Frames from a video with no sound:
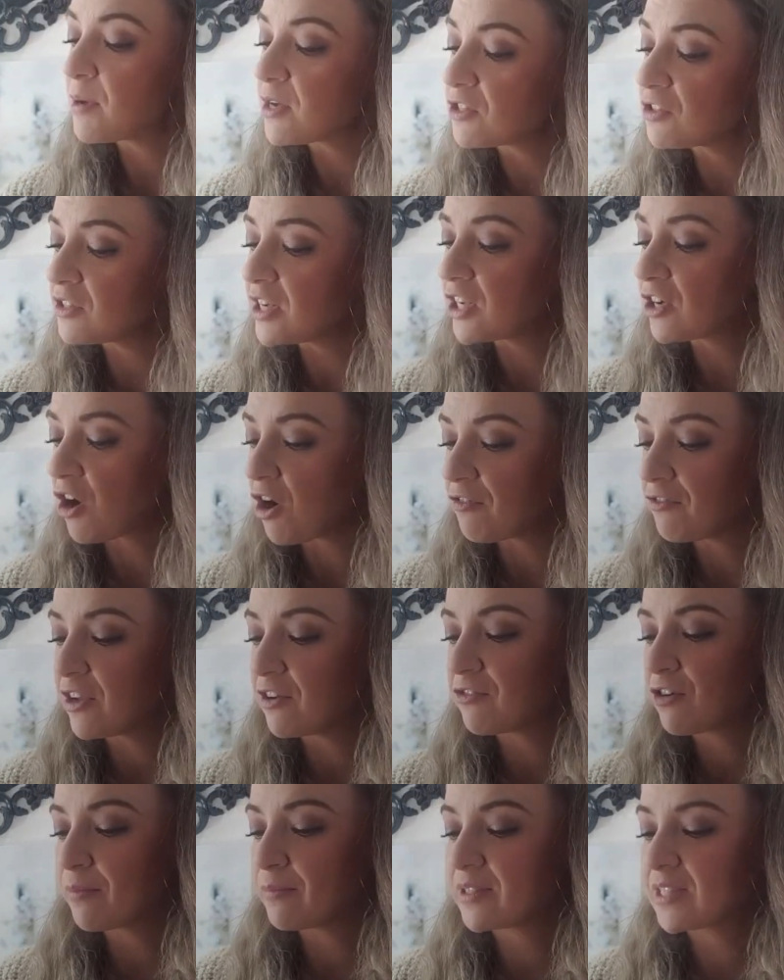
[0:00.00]
Specialty
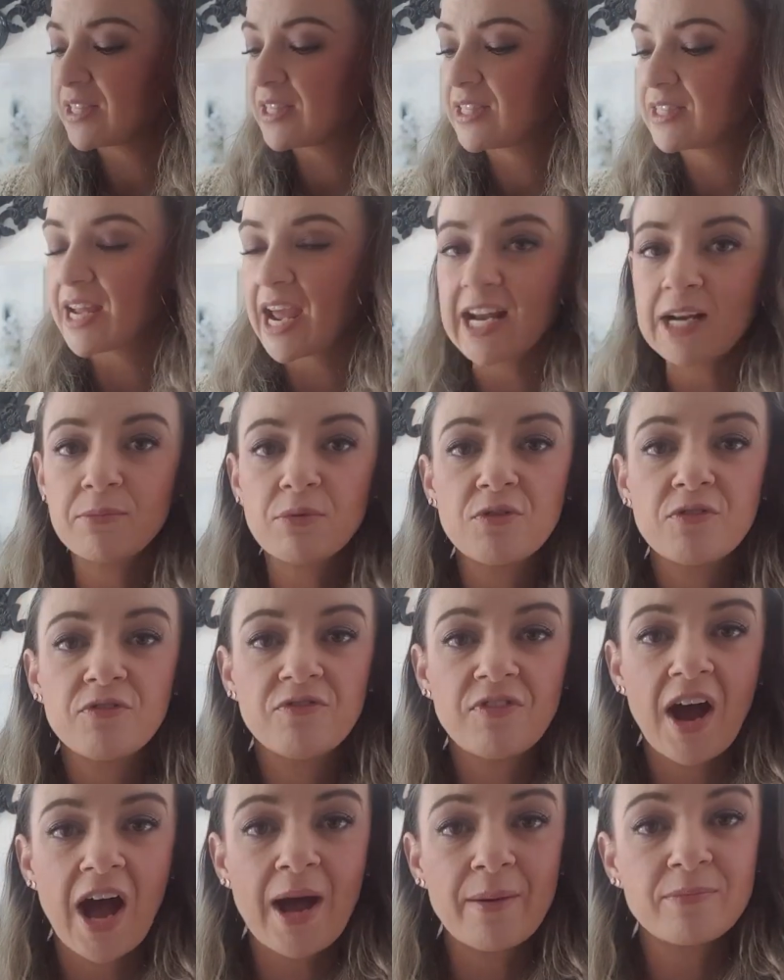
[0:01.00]
coffee from sustainable
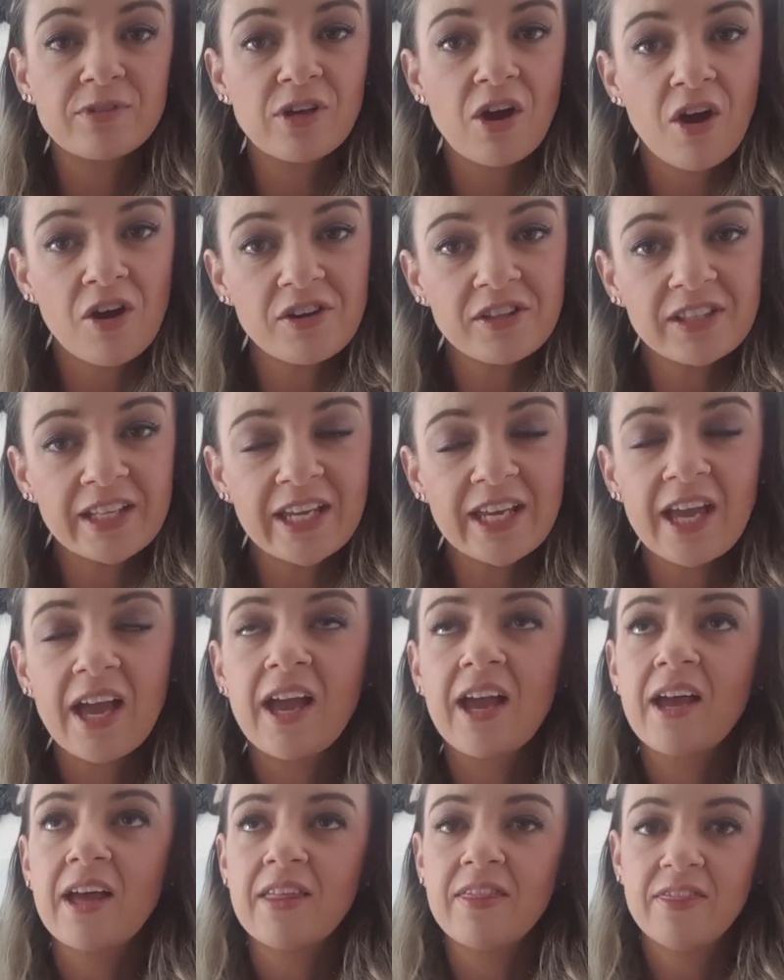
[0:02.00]
farms only.